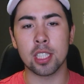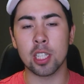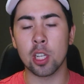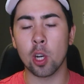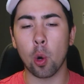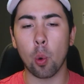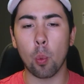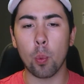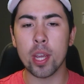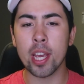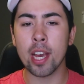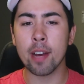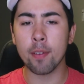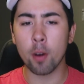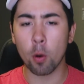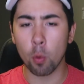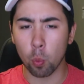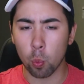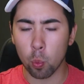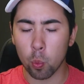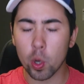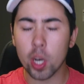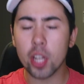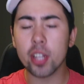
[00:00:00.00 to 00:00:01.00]
We have a
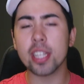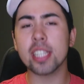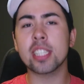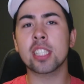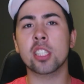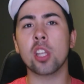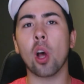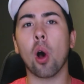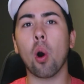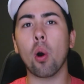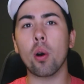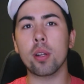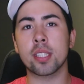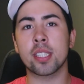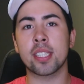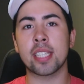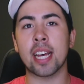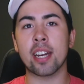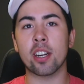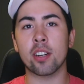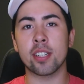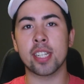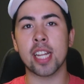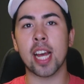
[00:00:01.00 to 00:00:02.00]
really solid
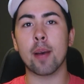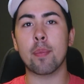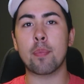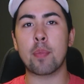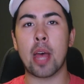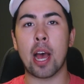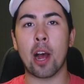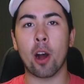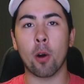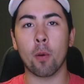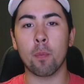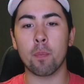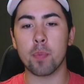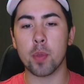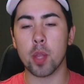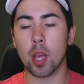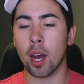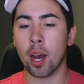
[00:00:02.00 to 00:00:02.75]
center depth now.